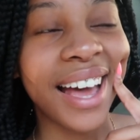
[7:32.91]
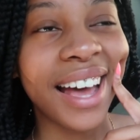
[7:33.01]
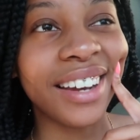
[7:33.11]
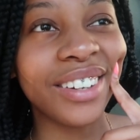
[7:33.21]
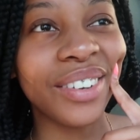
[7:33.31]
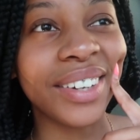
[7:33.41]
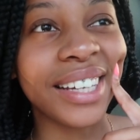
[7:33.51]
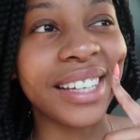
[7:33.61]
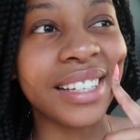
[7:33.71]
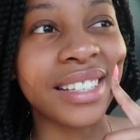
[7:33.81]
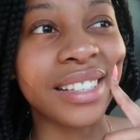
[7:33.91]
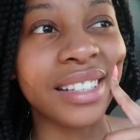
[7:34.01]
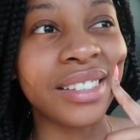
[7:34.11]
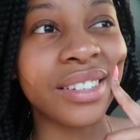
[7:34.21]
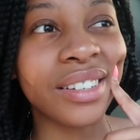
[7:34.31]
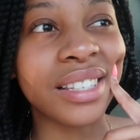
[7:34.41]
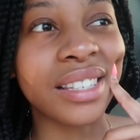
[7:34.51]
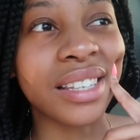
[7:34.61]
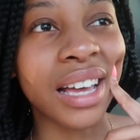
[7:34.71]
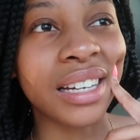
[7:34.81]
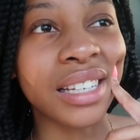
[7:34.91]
I don't know what it is. It's not sad,